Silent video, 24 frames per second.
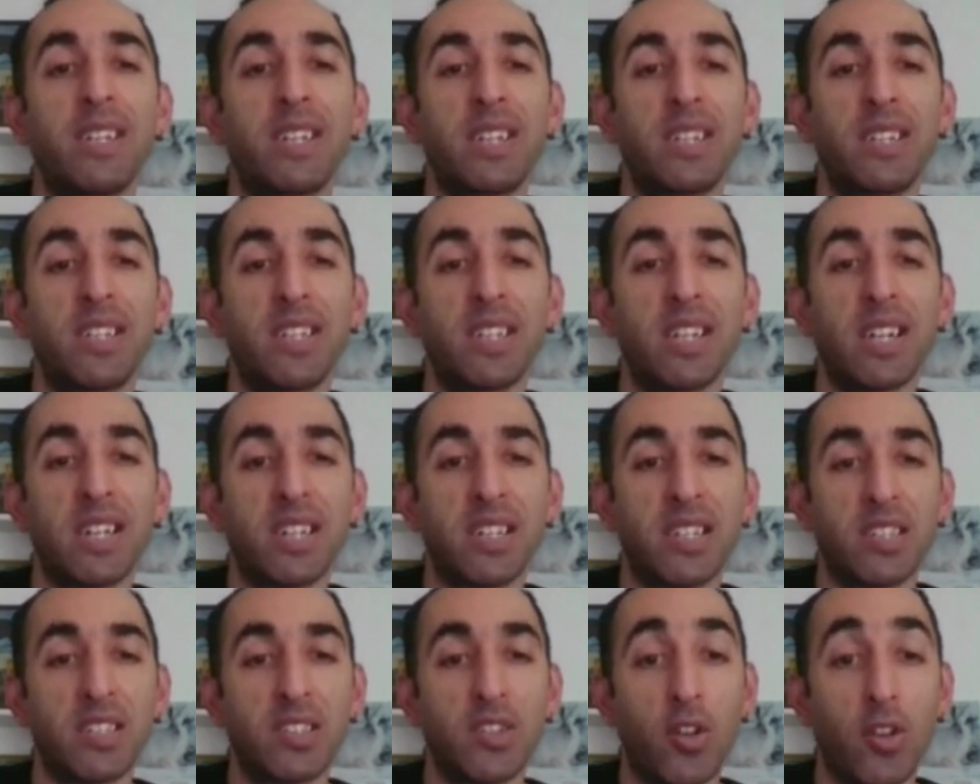talented
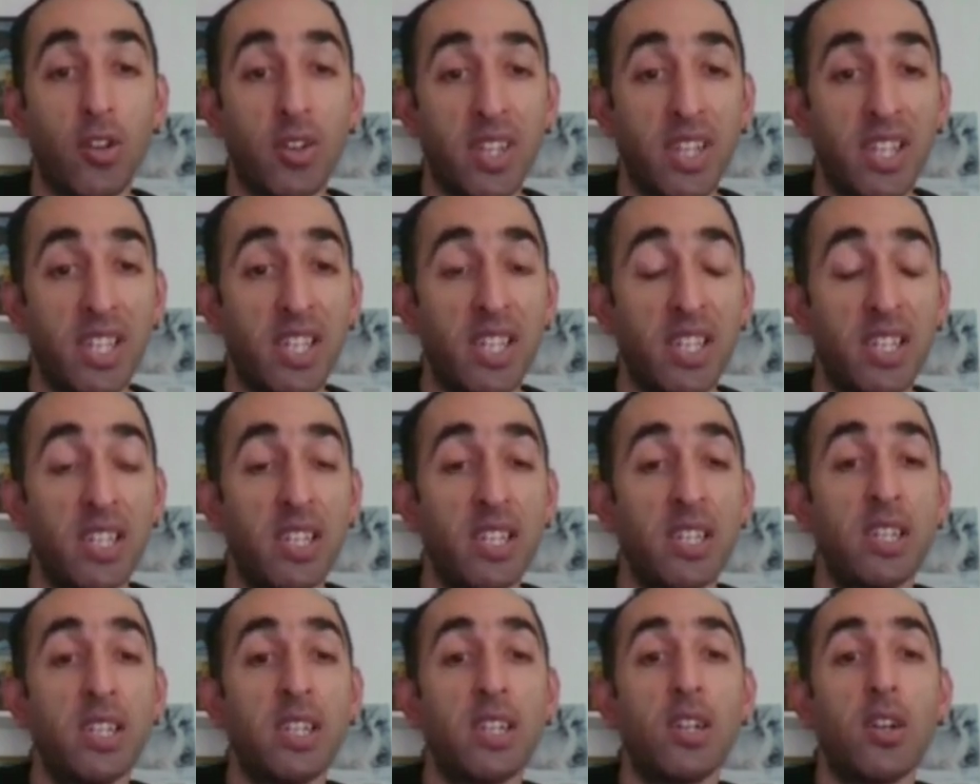artists on
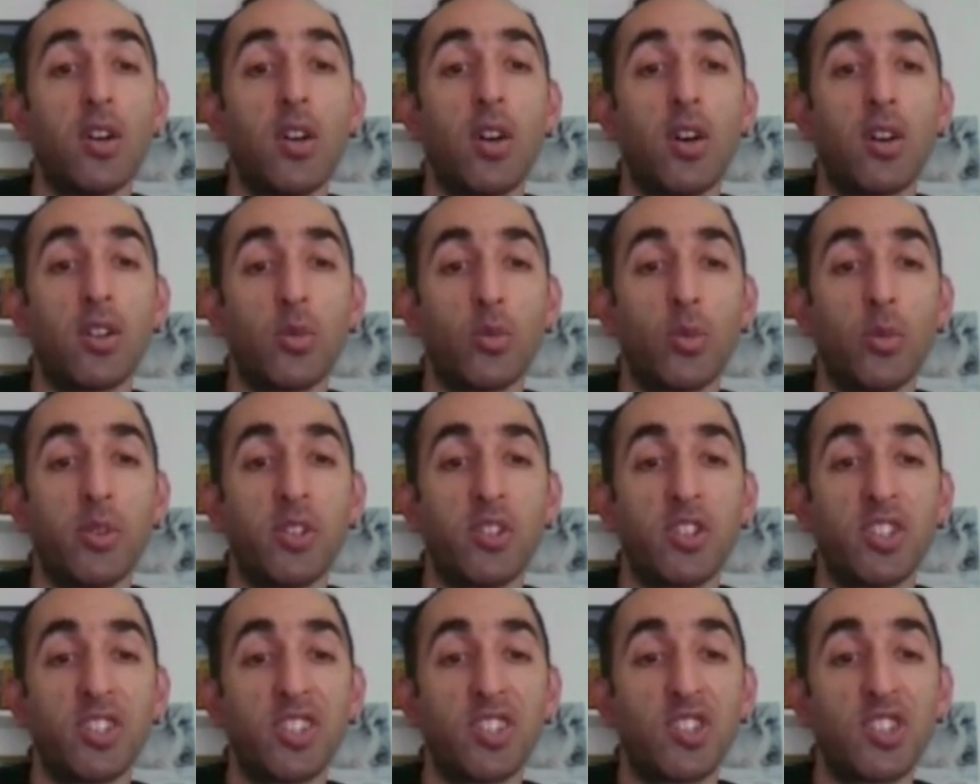here on the Woman
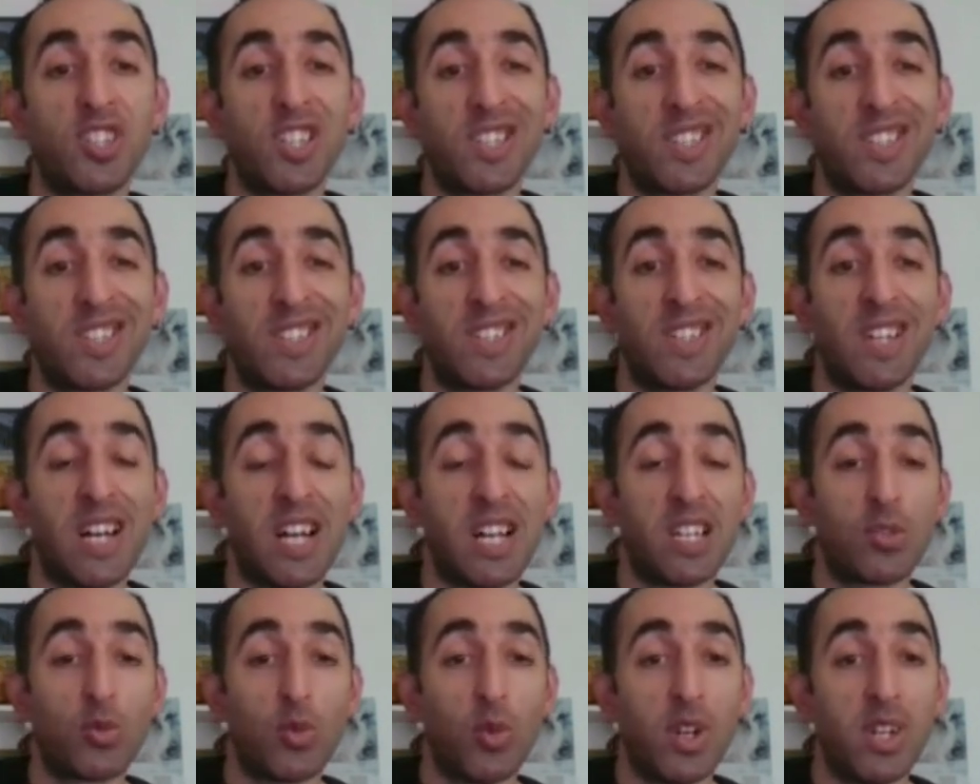Agenda channel,
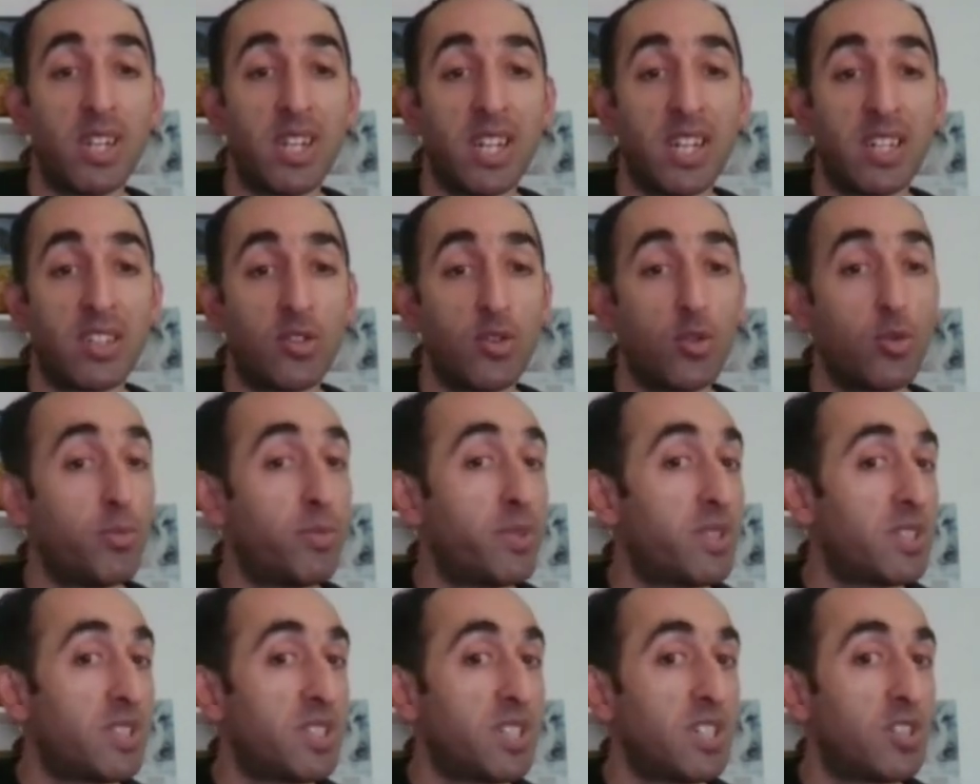as well as you'll
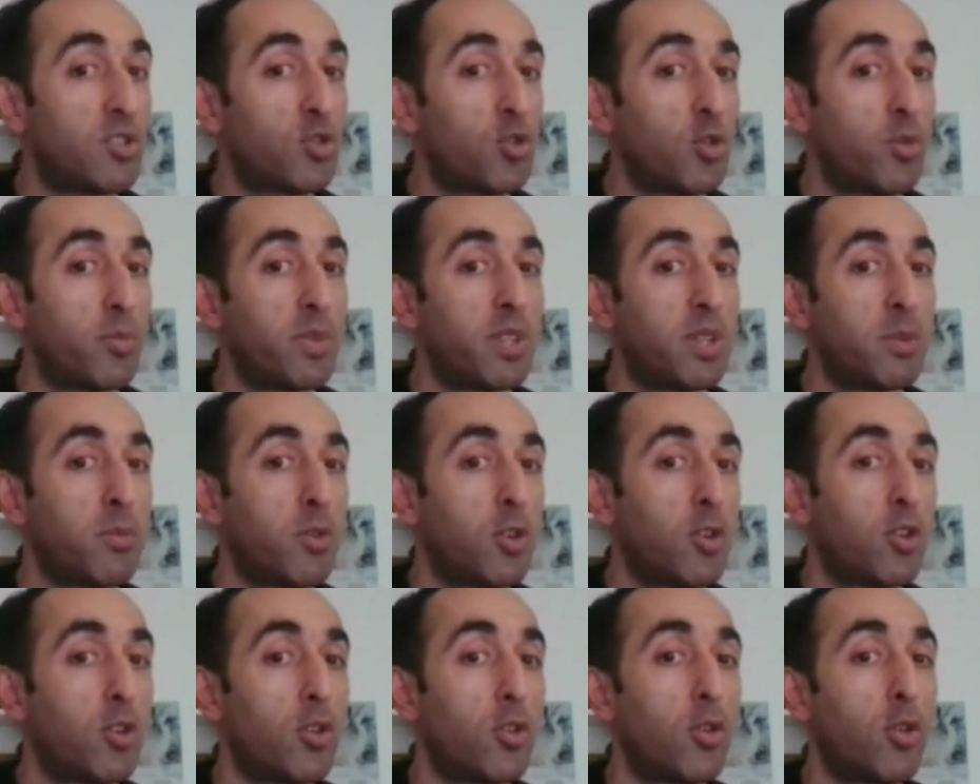be seeing so many
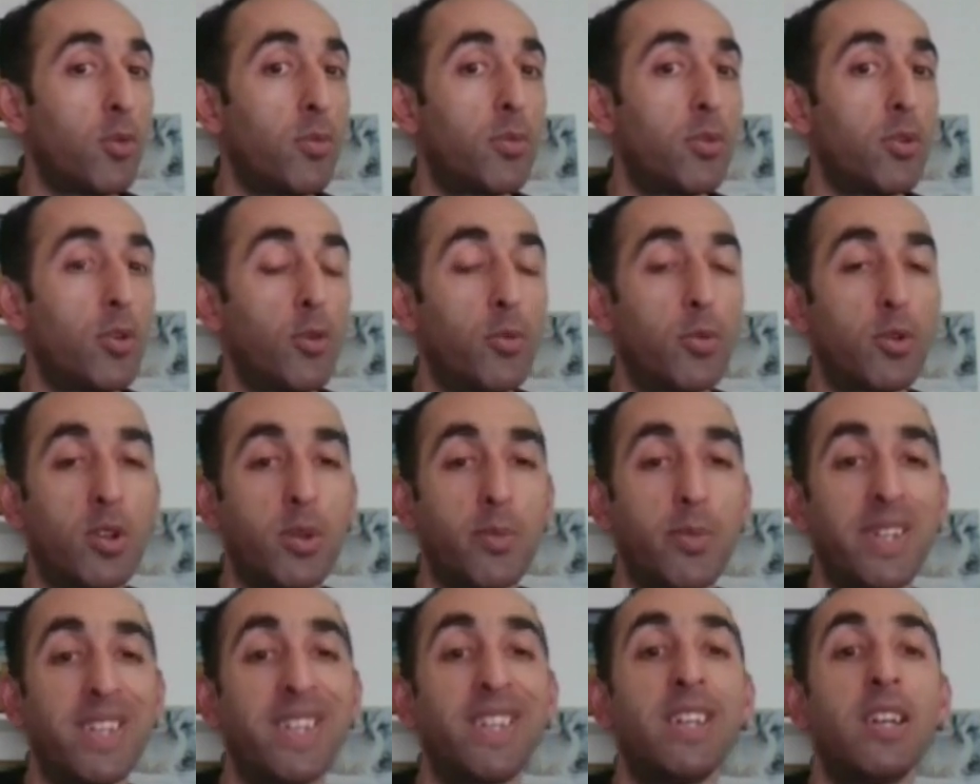more
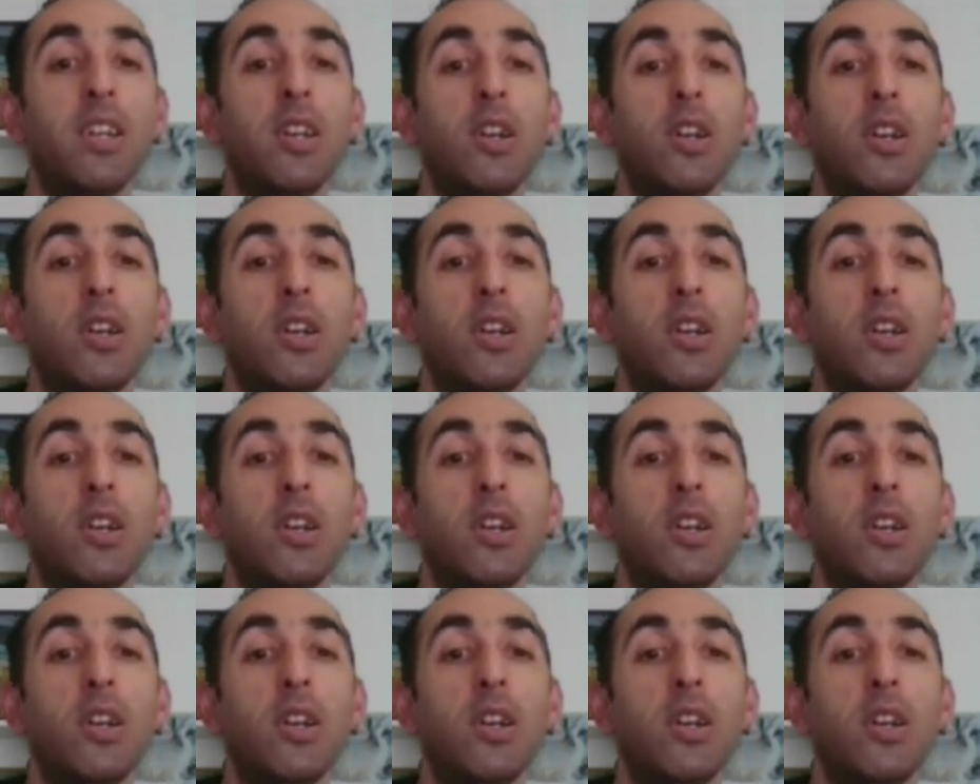upcoming